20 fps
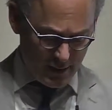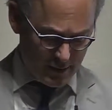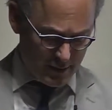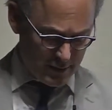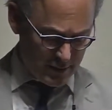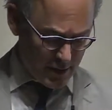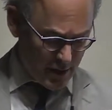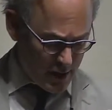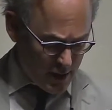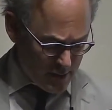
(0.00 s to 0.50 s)
at
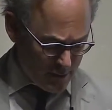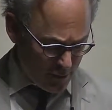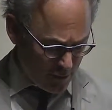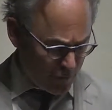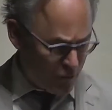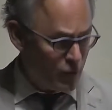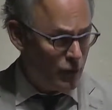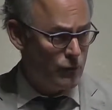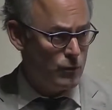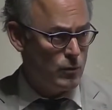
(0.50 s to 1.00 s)
the time of the
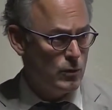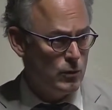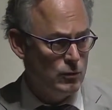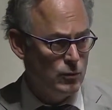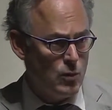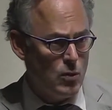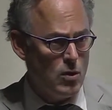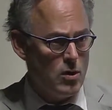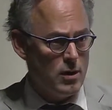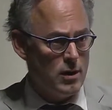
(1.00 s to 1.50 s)
First World
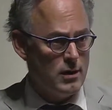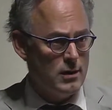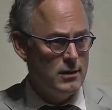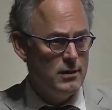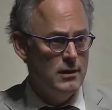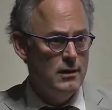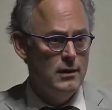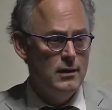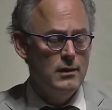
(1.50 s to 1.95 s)
War,